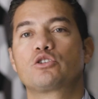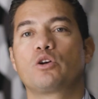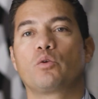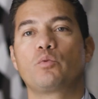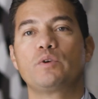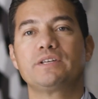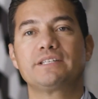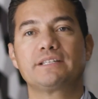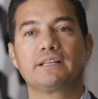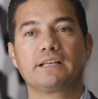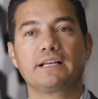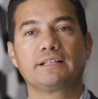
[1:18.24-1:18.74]
So
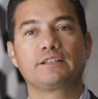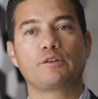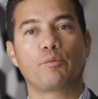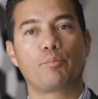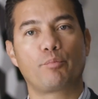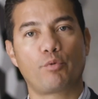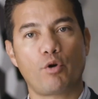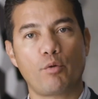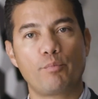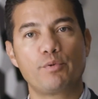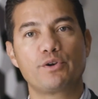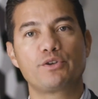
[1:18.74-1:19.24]
we select the
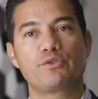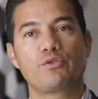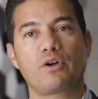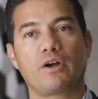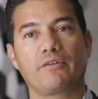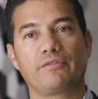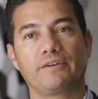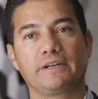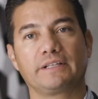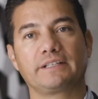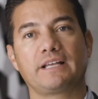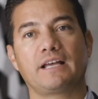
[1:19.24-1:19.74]
proper
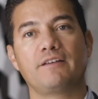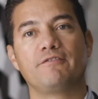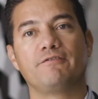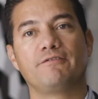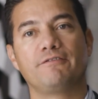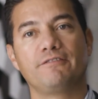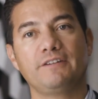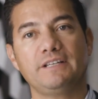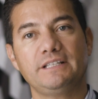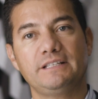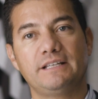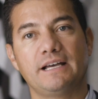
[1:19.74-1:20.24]
traffic and
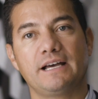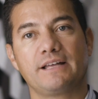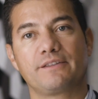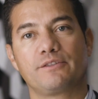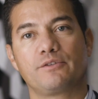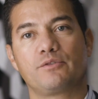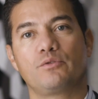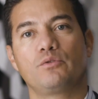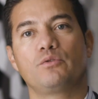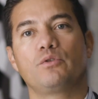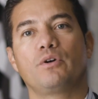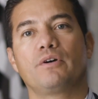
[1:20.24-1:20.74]
feed that
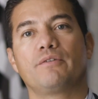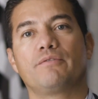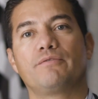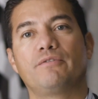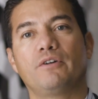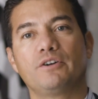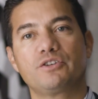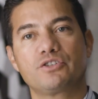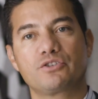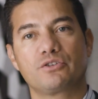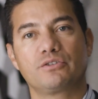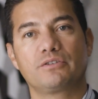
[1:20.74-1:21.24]
through a
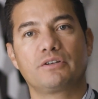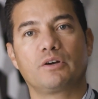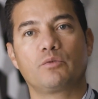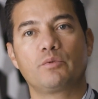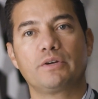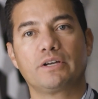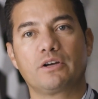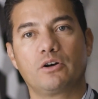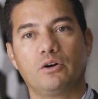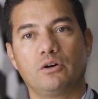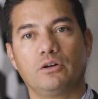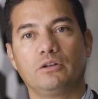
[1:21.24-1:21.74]
function that
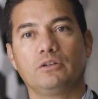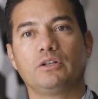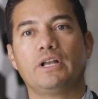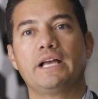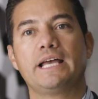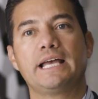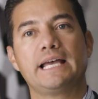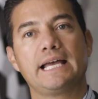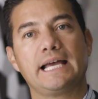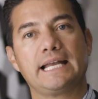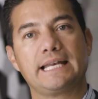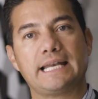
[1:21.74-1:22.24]
we call
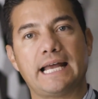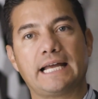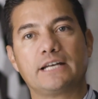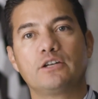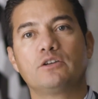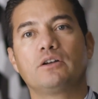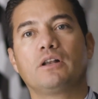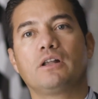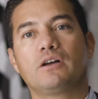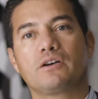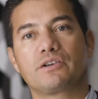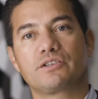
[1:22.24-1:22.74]

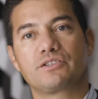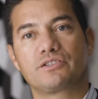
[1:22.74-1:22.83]
nanolog